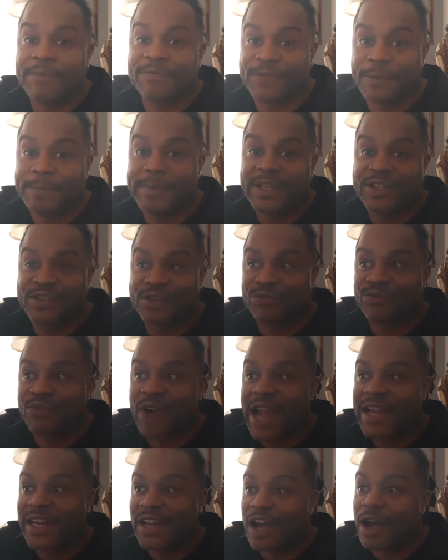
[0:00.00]
for me to
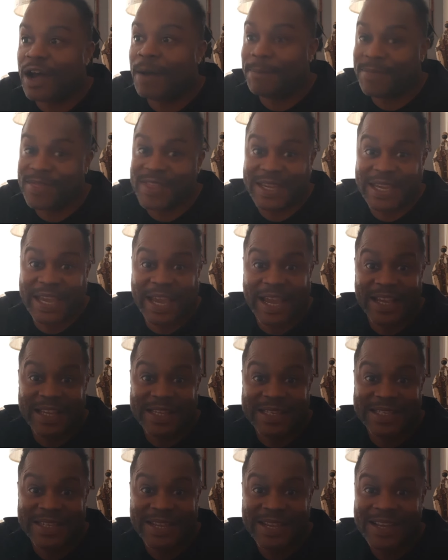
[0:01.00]
write up the
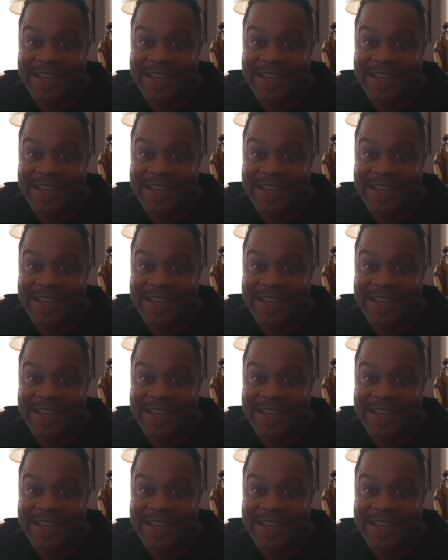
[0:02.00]
case,